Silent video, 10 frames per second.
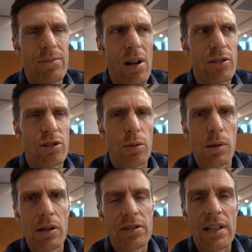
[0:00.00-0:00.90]
not sure
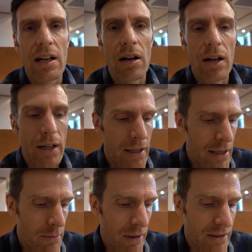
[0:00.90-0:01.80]
where else they are,
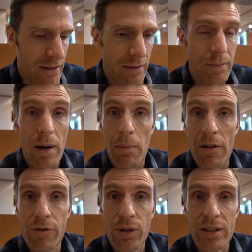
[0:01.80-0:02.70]
but
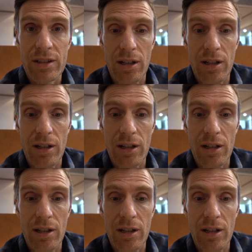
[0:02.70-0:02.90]
my food has